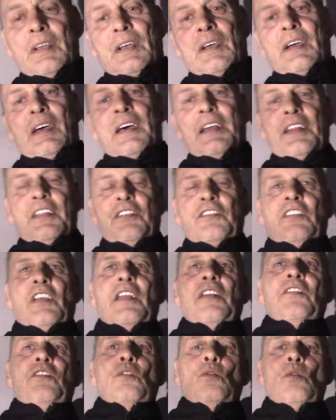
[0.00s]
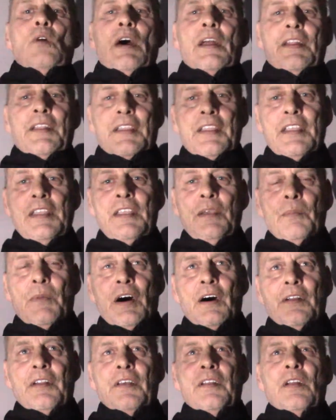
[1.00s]
and the Gen 2 had key
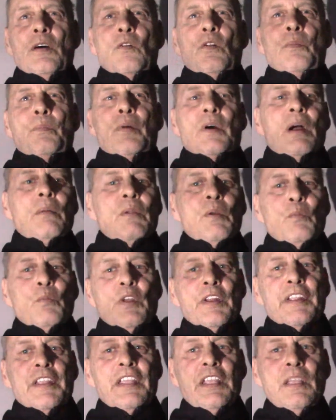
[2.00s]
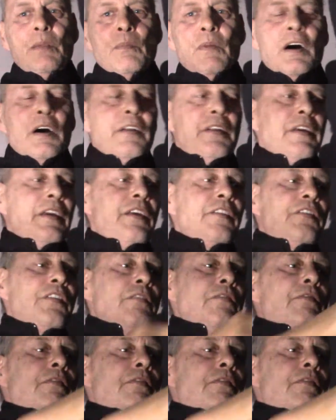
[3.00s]
mod. Now the problem with key mod is if